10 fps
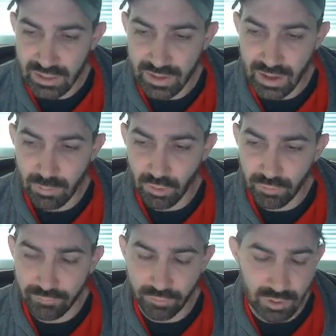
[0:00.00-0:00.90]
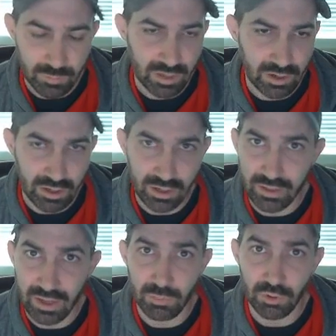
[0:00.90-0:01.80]
dipole, 40 meter cut
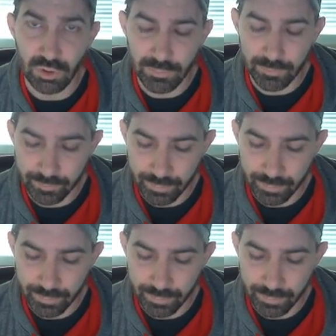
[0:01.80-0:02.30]
dipole.